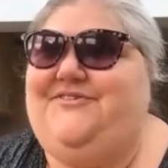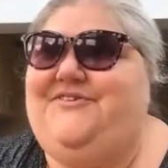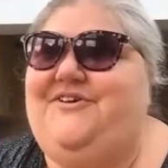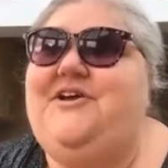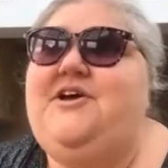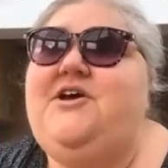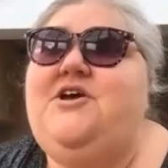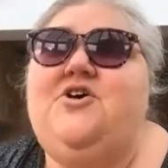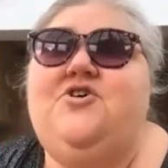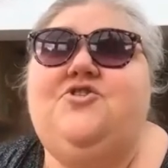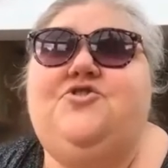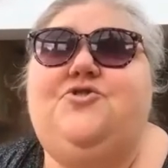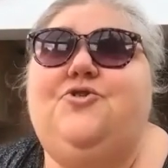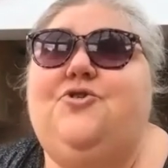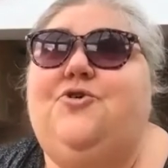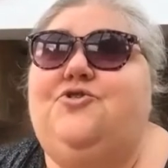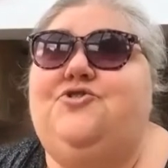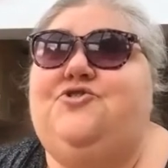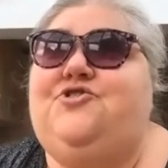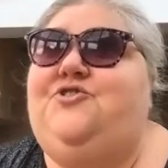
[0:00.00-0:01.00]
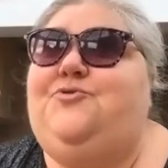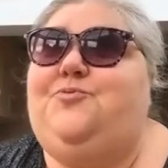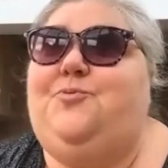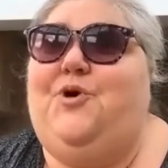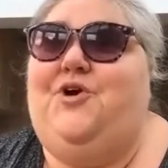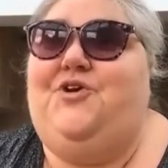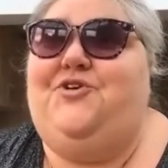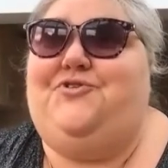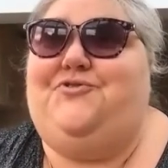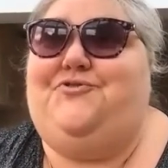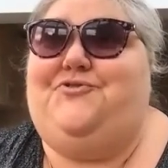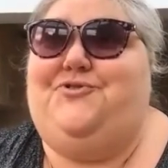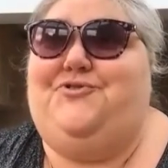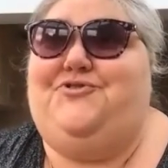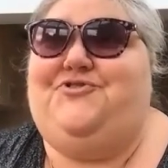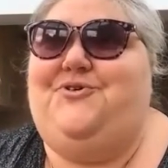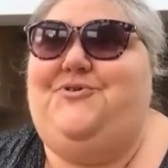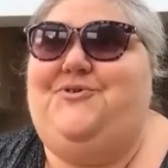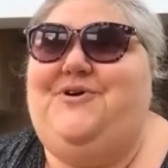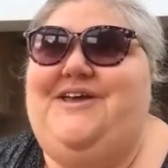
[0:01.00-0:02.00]
And Torch is wonderful.
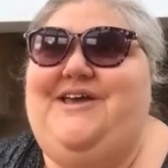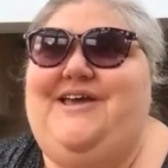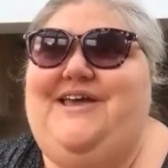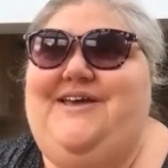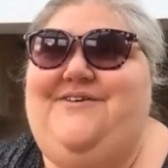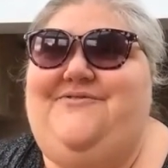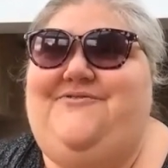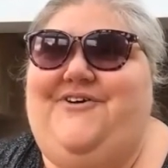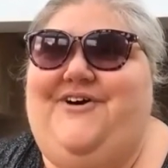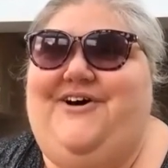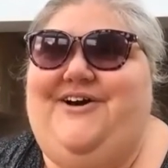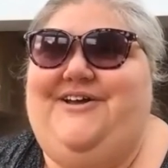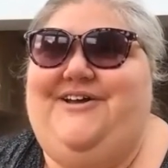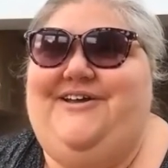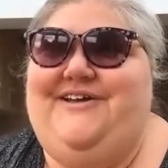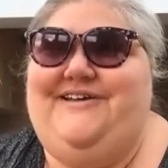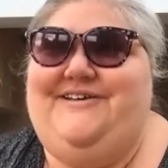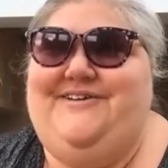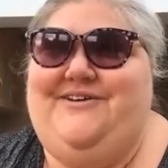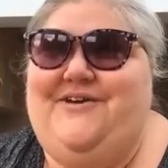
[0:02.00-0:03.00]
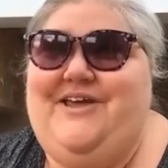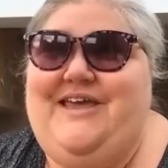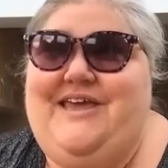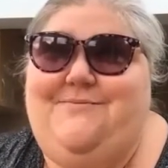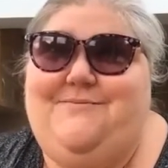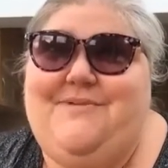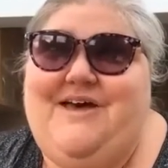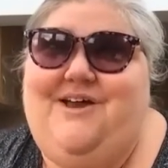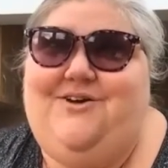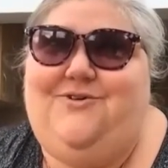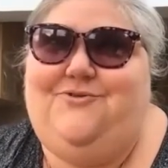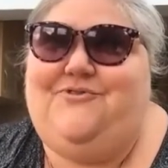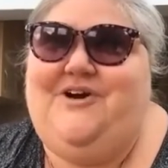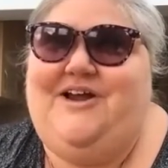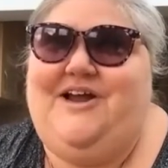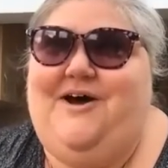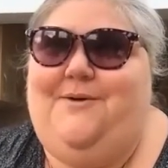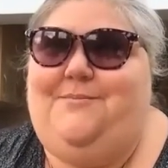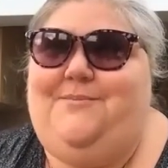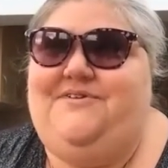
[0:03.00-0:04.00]
So if I, you know, email or
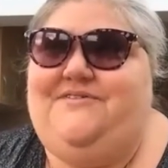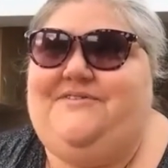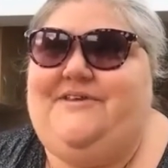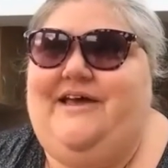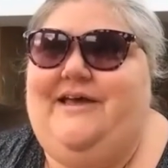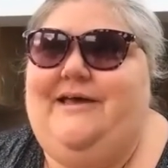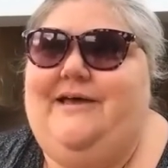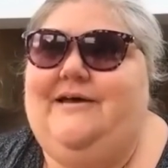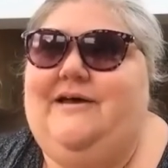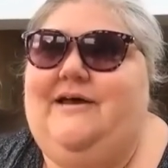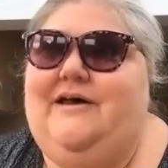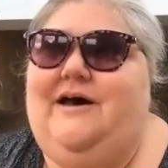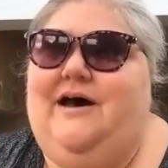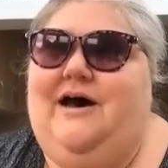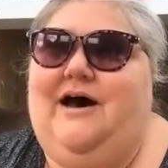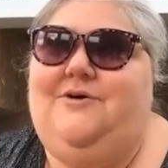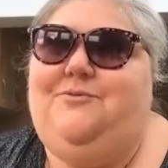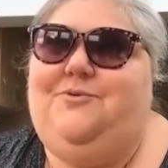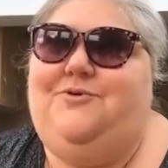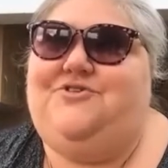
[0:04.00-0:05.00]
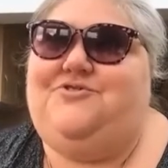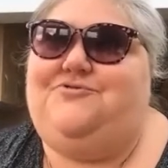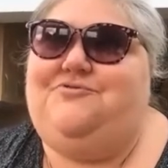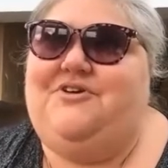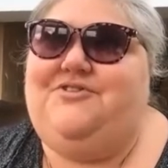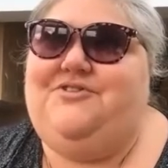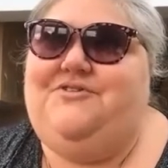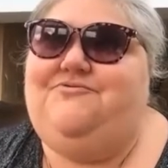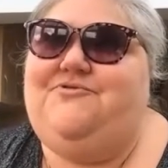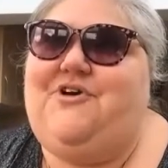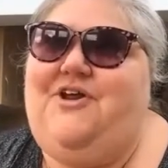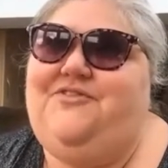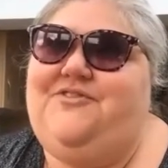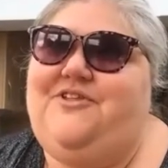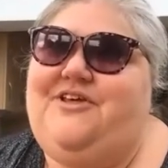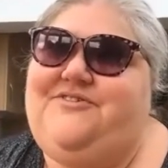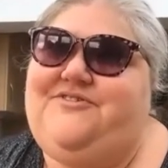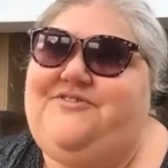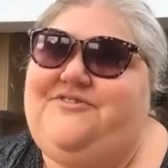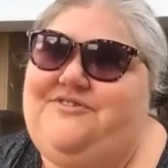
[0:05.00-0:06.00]
ring up and say, I want to run
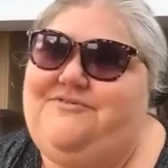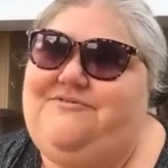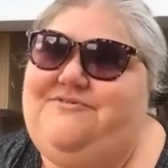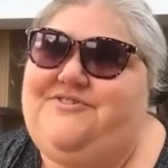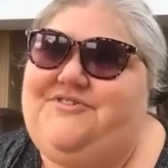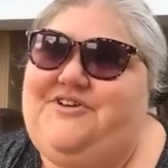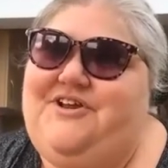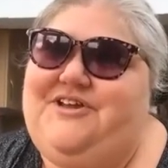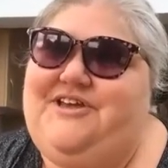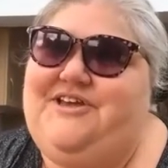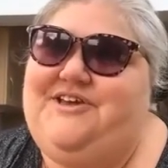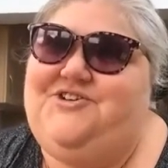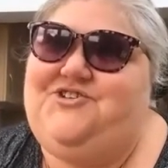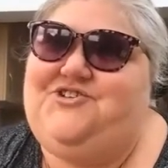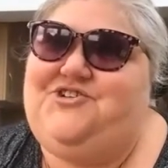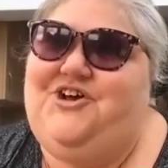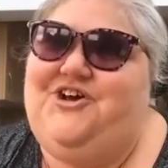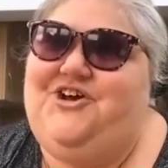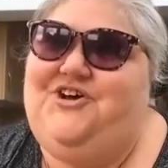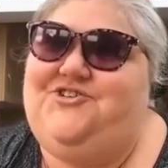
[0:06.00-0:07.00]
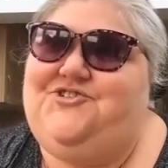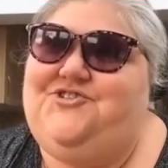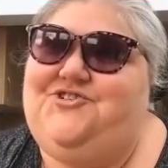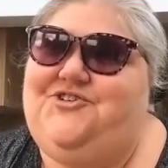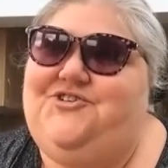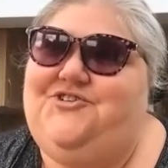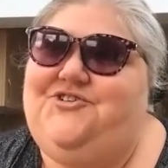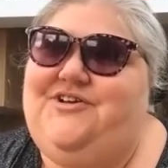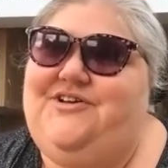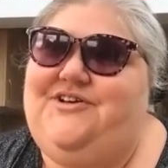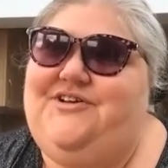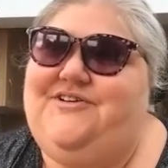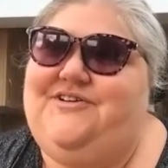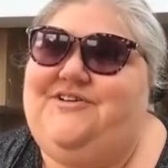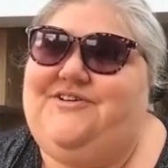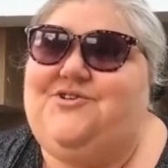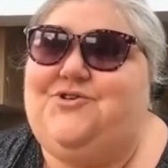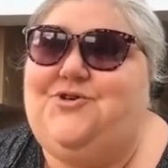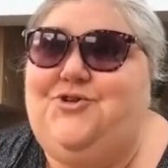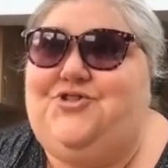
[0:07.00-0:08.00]
this study at church,
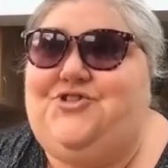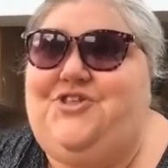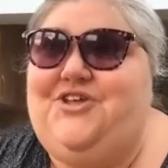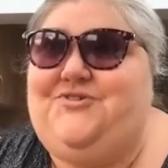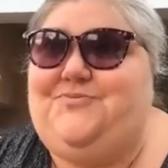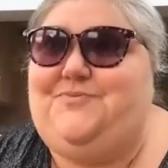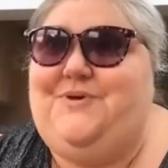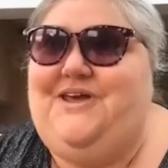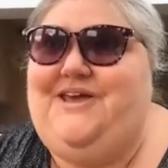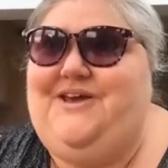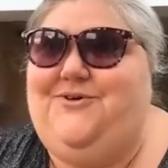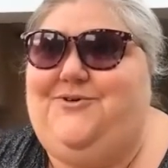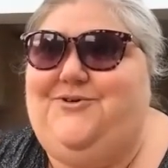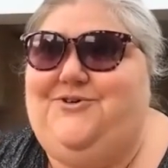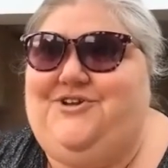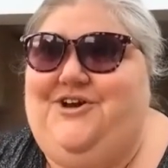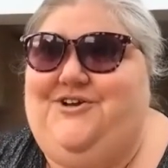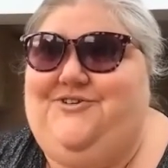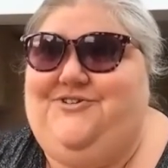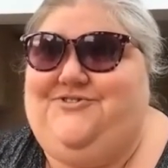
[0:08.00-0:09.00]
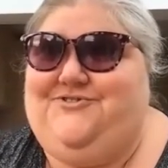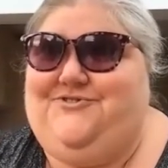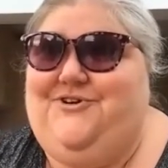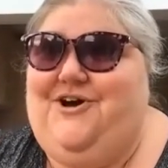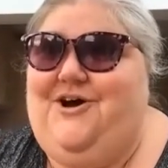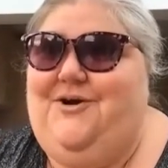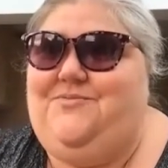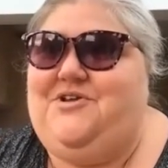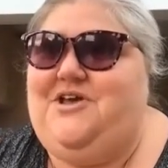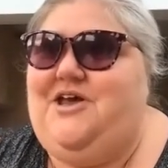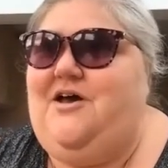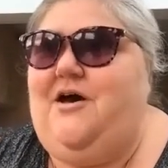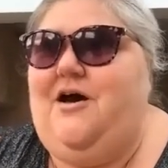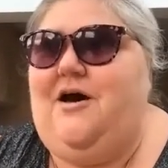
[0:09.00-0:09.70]
could this be audio described?